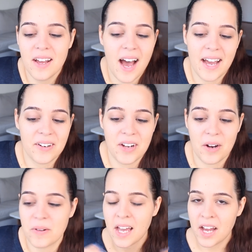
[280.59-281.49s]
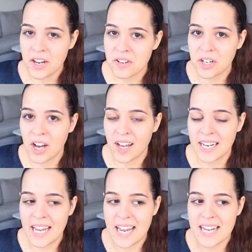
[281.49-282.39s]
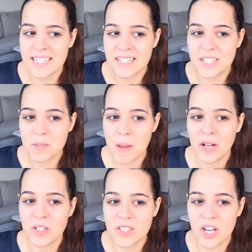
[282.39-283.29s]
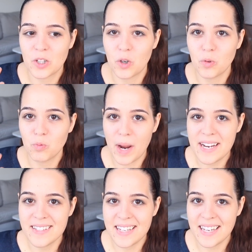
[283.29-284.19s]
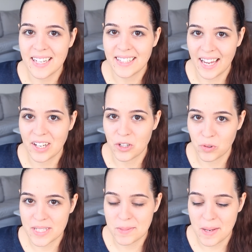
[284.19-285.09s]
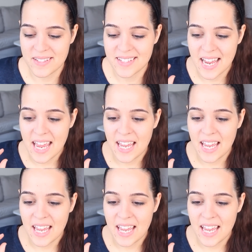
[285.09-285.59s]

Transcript: I don't know. Another con, it smells crazy like Christmas.